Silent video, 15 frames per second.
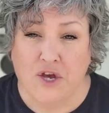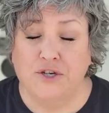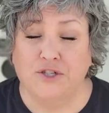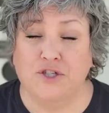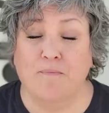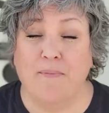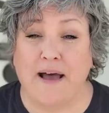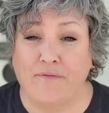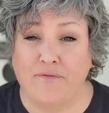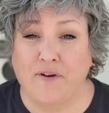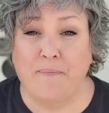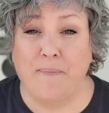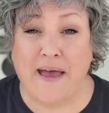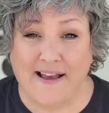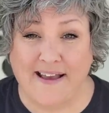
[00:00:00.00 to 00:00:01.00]
So my
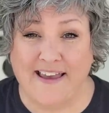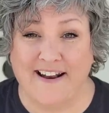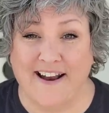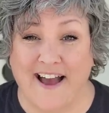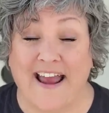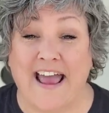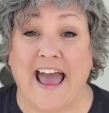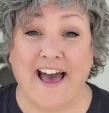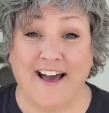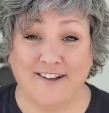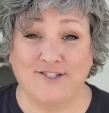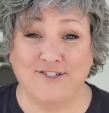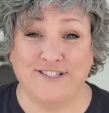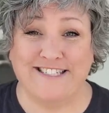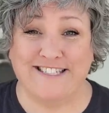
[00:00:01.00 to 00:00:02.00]
friend Peggy and I
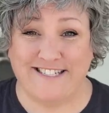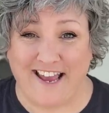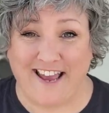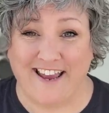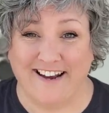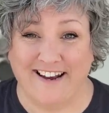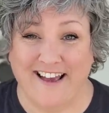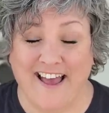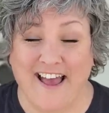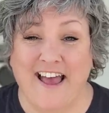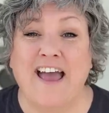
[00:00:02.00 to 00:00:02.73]
actually stayed